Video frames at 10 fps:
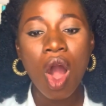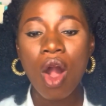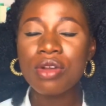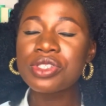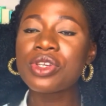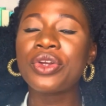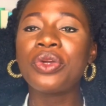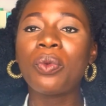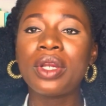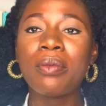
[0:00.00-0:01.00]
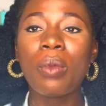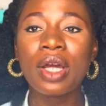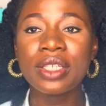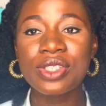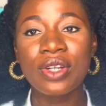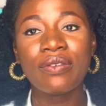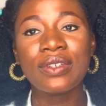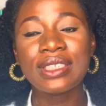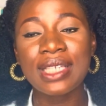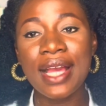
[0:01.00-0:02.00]
Also, you want to monitor for
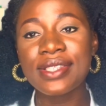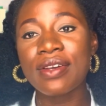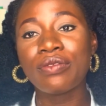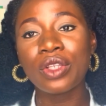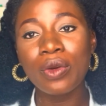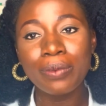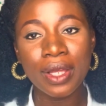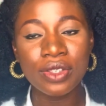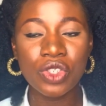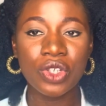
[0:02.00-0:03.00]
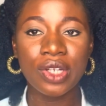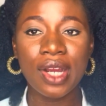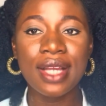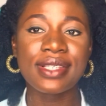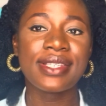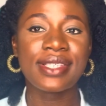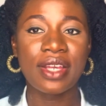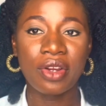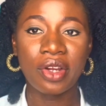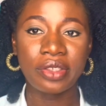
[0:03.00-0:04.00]
signs of low blood sugar, as I
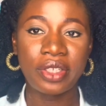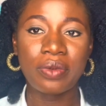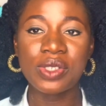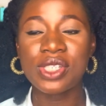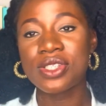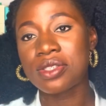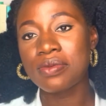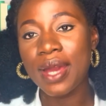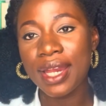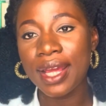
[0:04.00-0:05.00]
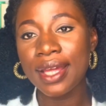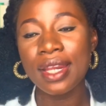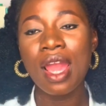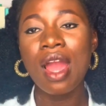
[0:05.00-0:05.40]
said earlier, which is sweating,